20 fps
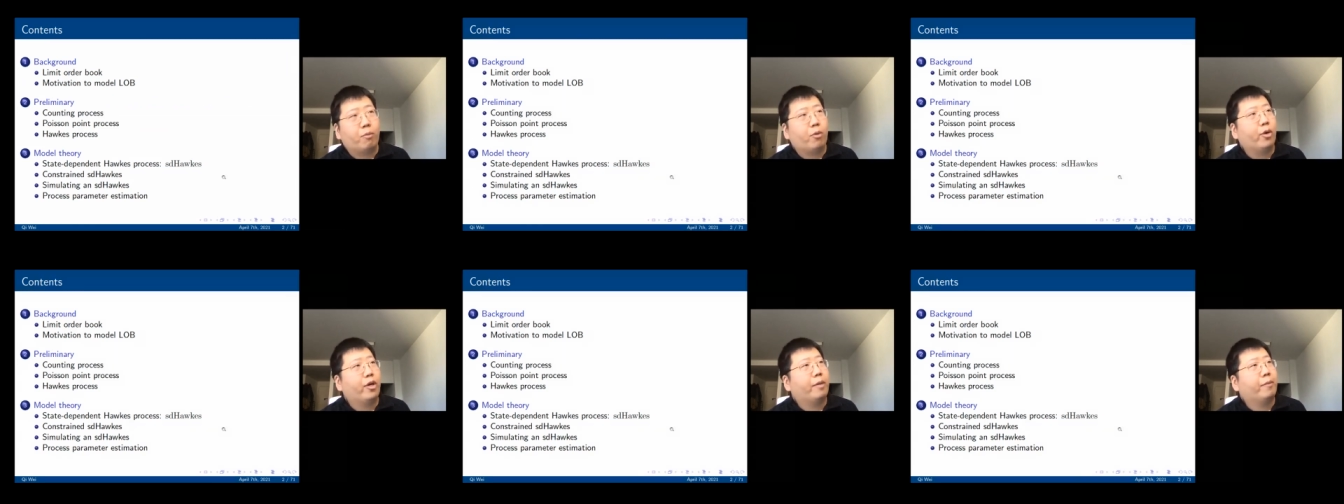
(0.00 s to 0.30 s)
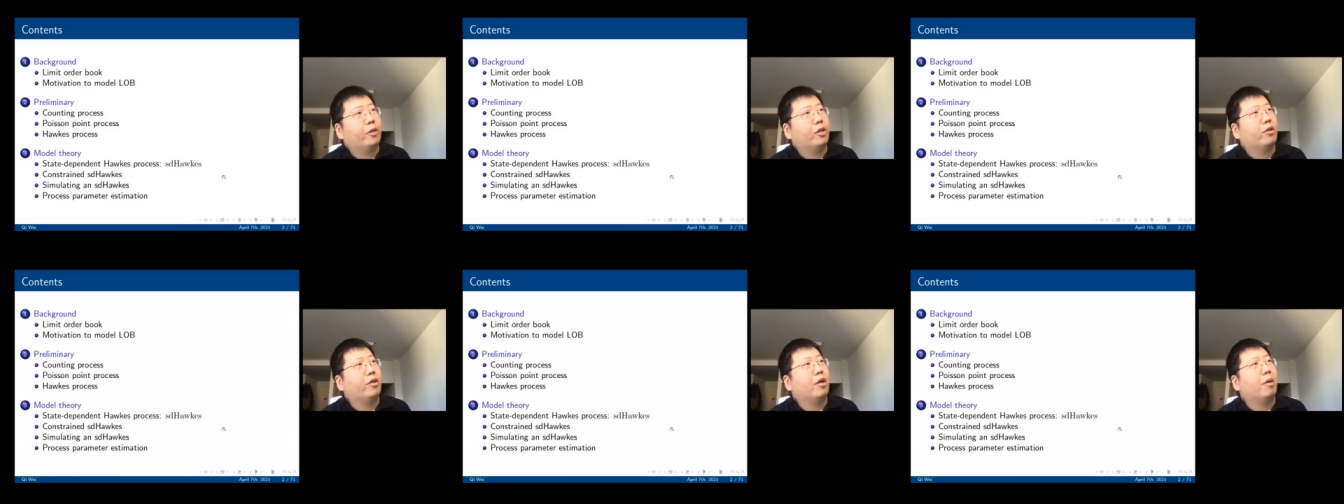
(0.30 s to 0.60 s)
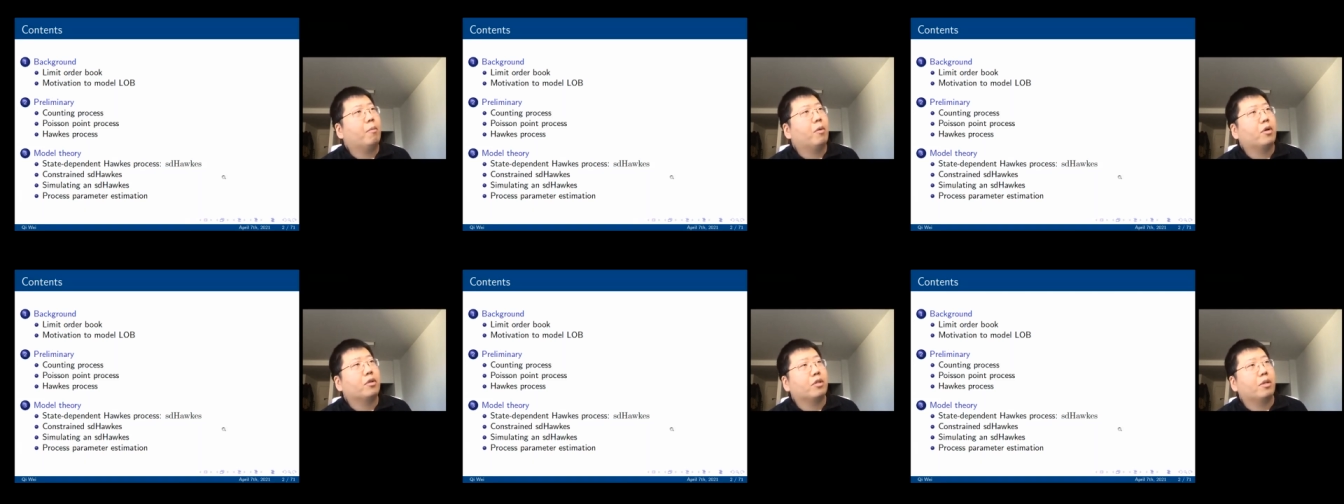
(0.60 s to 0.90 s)
preliminary
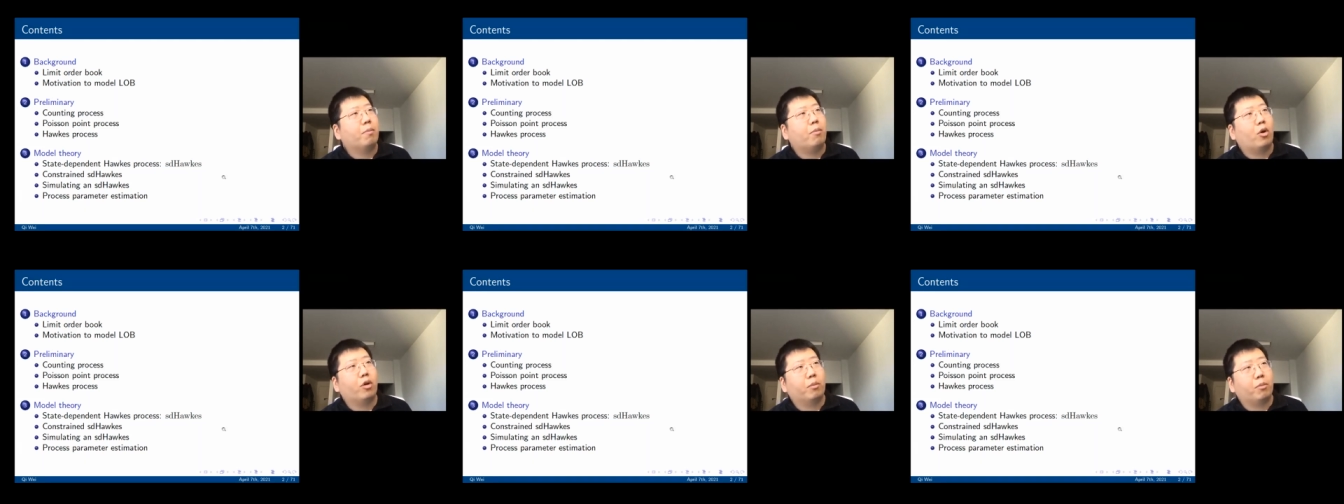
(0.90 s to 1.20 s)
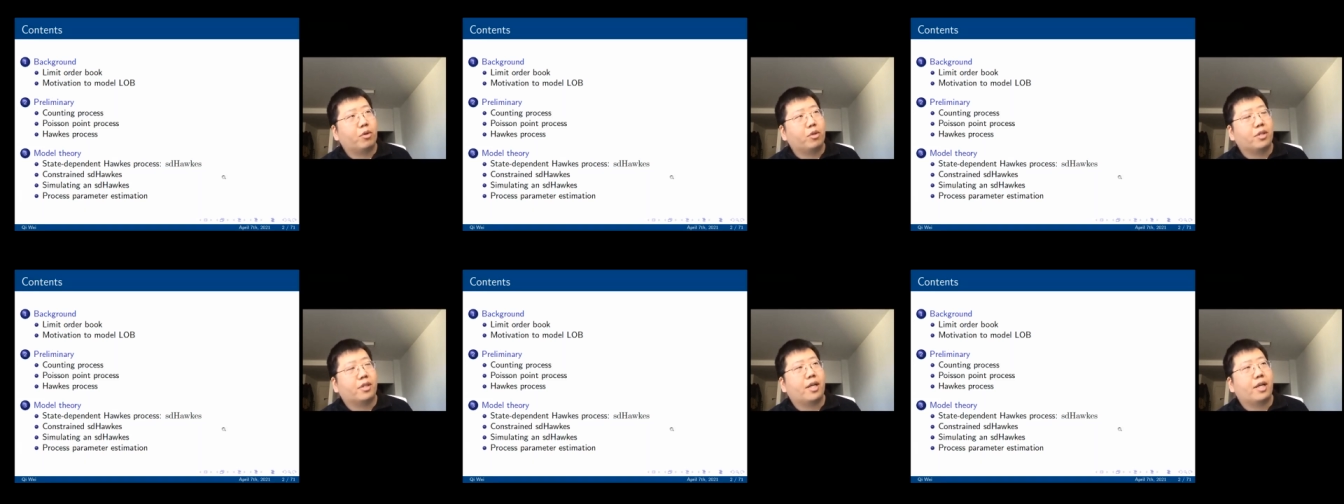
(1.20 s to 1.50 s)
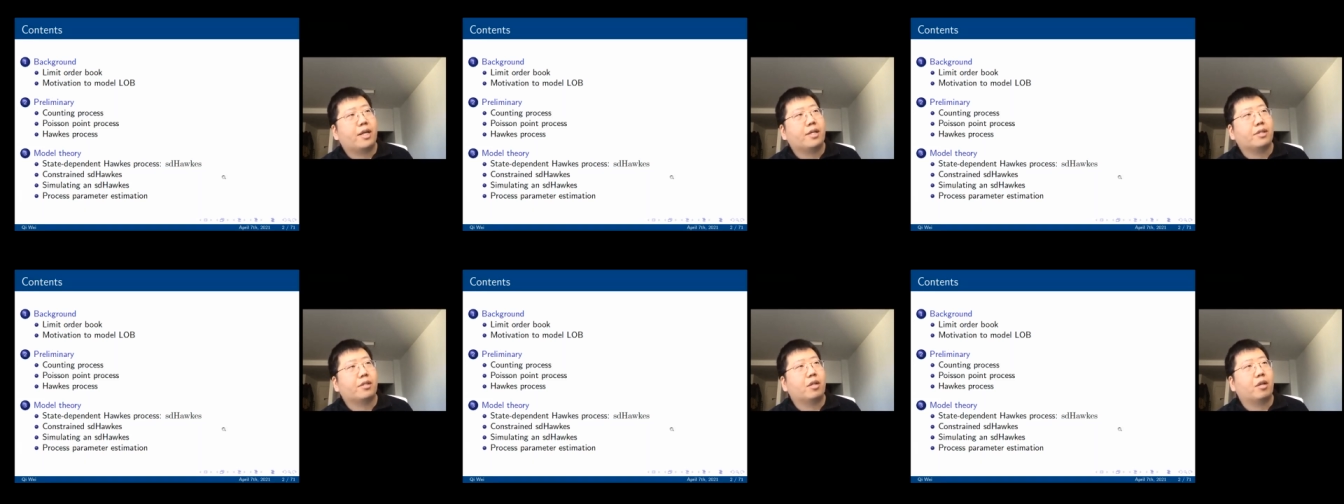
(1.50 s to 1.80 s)
about the point
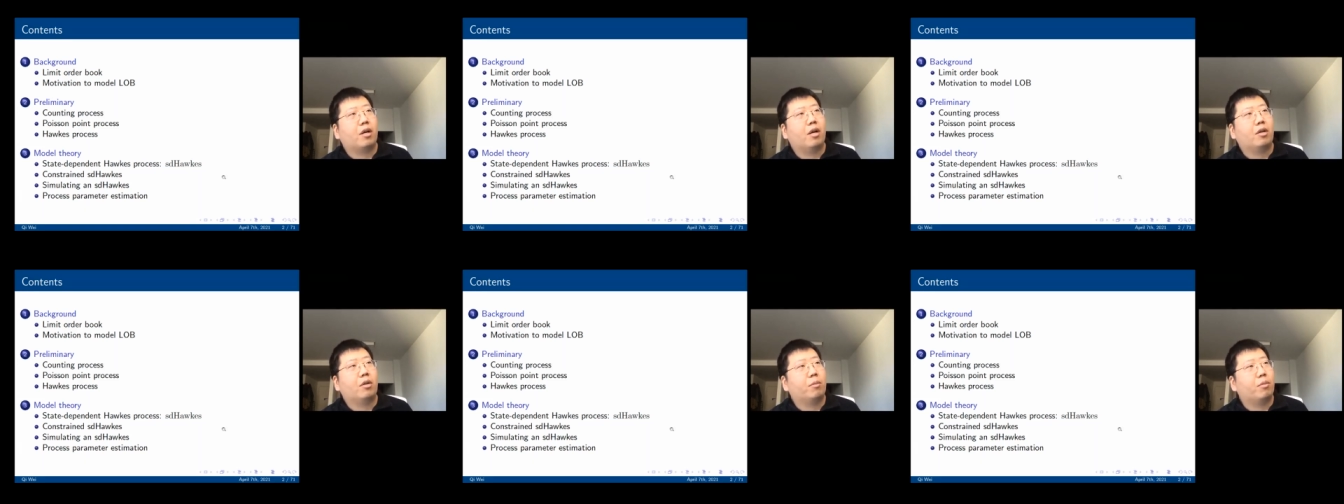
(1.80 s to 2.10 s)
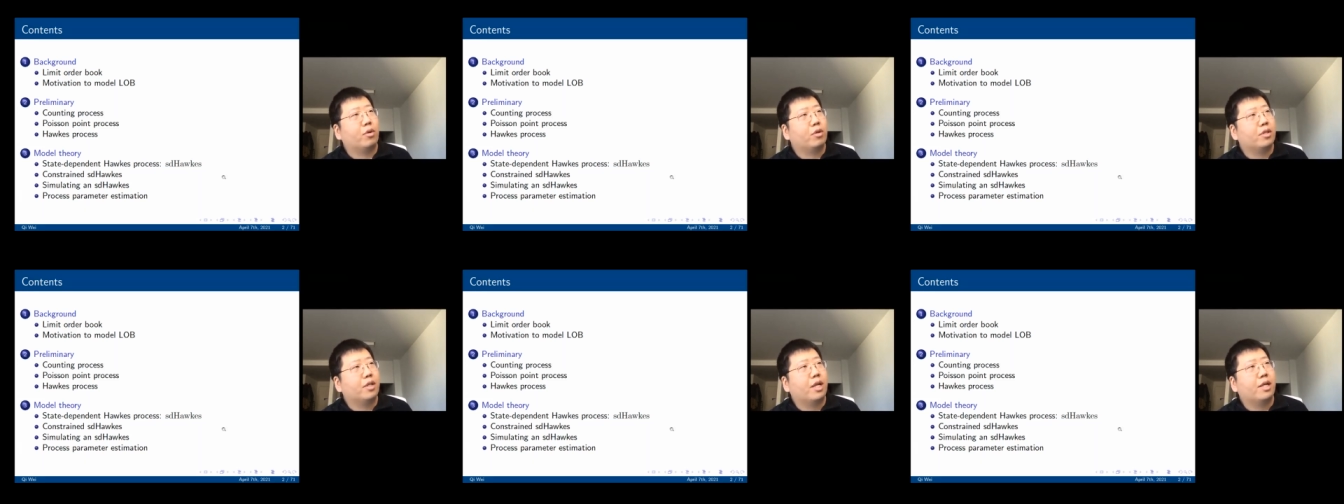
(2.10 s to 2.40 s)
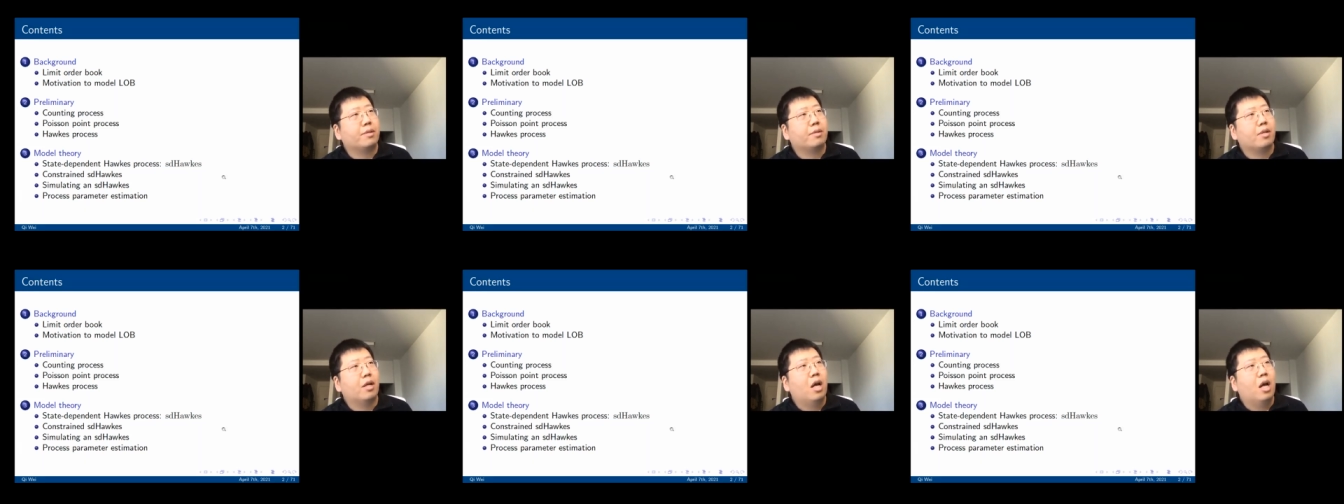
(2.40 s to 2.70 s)
process, the counting
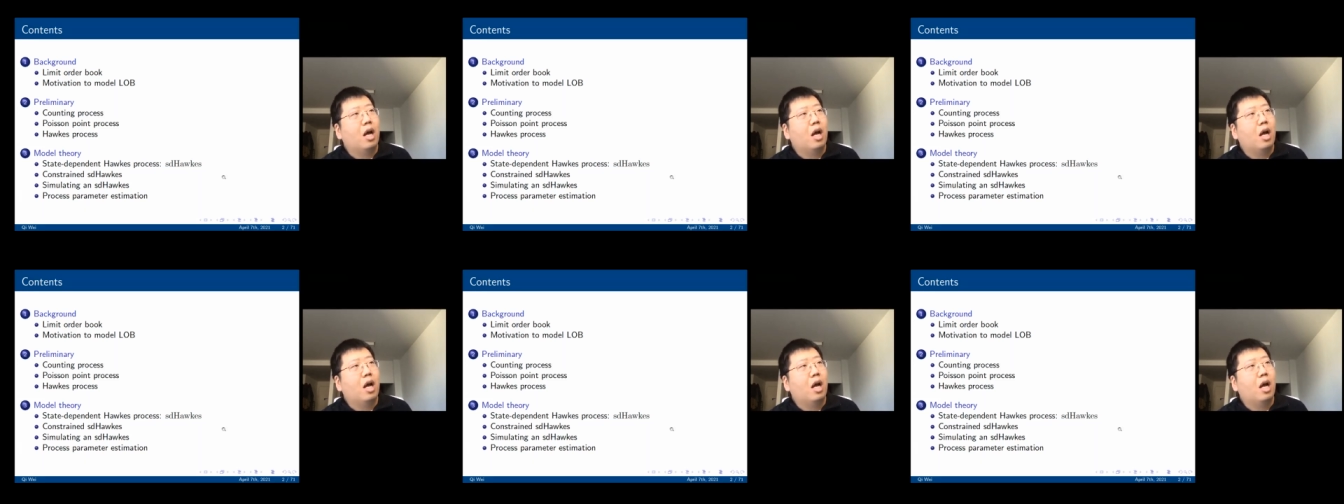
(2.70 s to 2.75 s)
process.